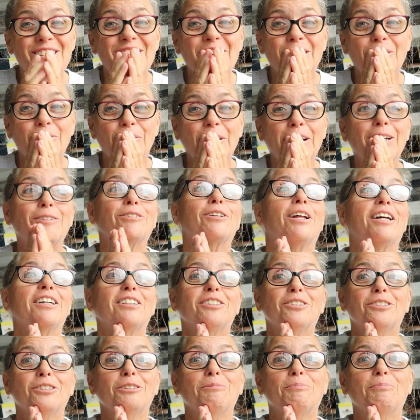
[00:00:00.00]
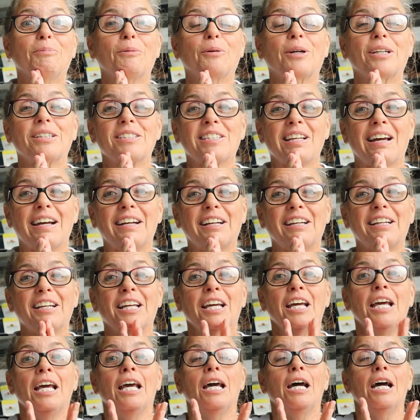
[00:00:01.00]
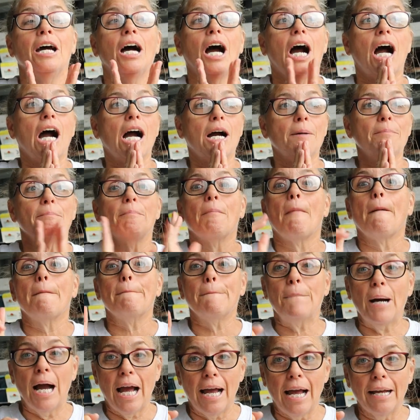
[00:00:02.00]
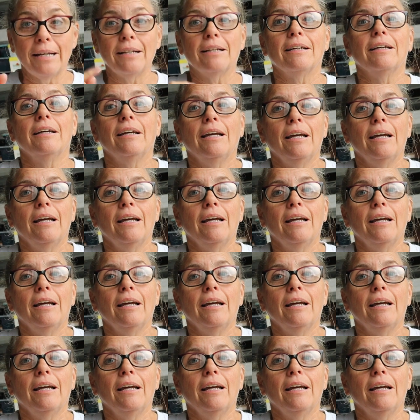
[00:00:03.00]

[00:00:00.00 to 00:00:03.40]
So we are like super excited. But